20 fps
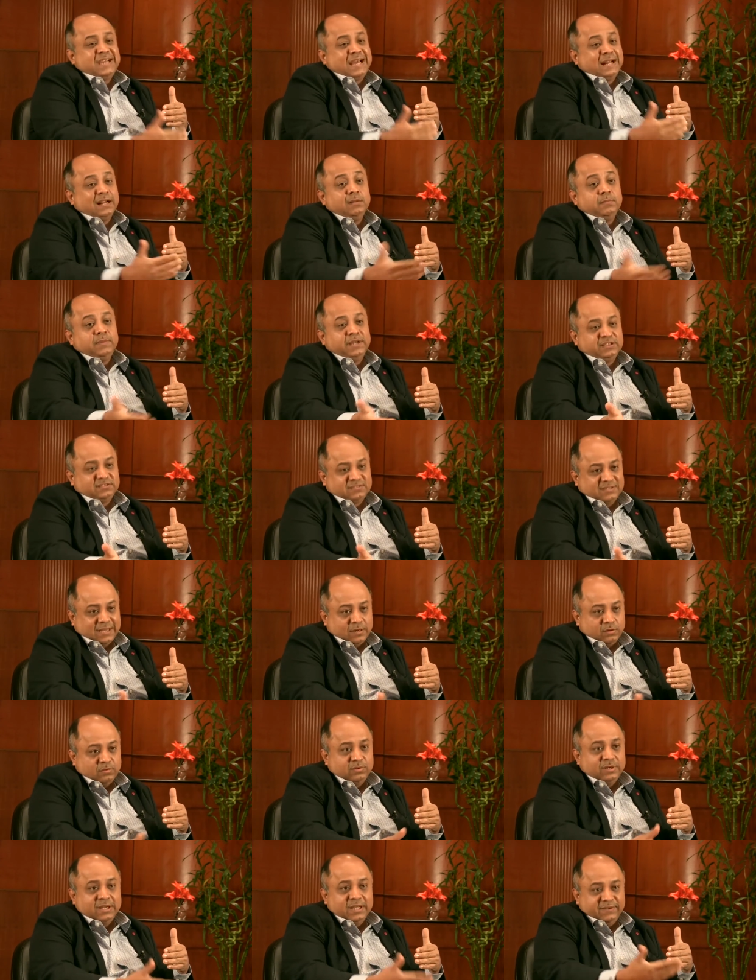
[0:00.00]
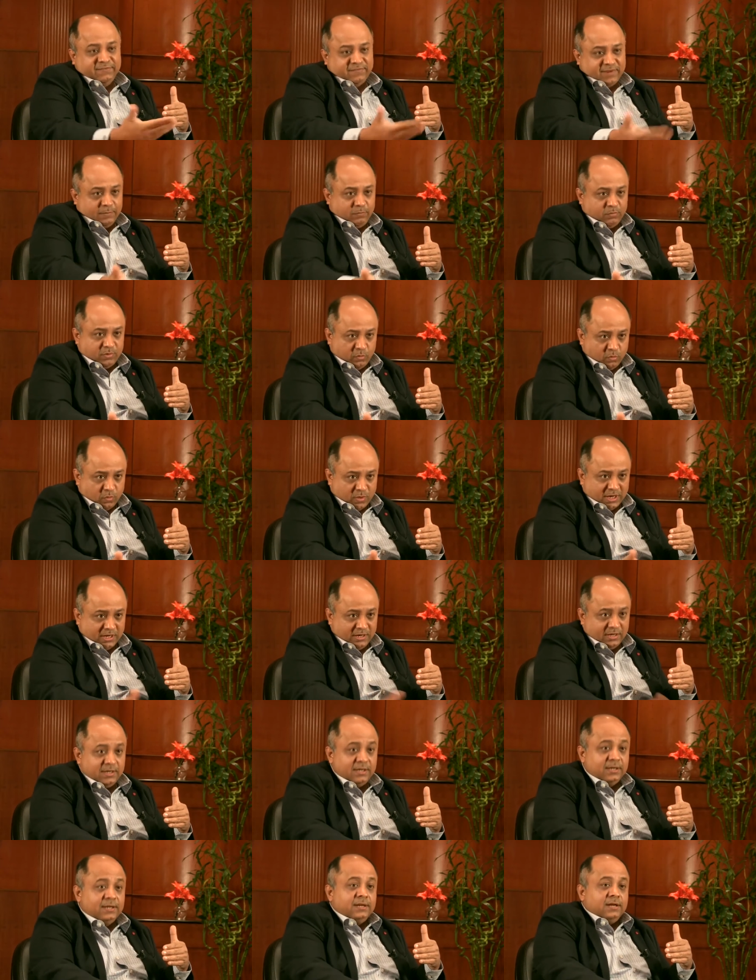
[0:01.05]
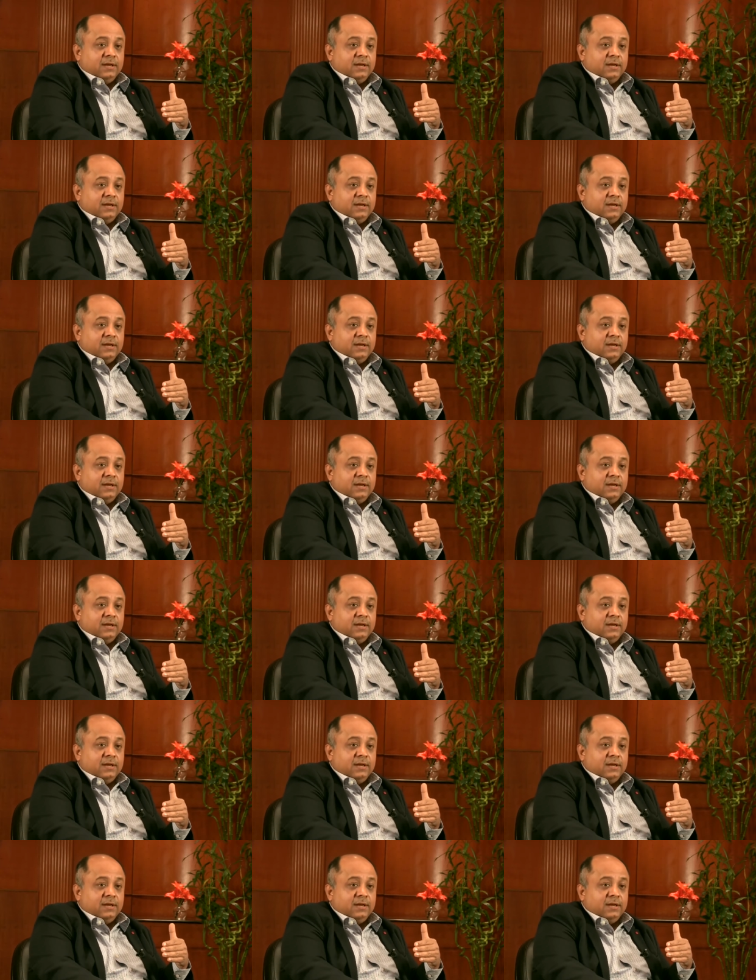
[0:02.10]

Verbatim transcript: channel-based sound like five point one,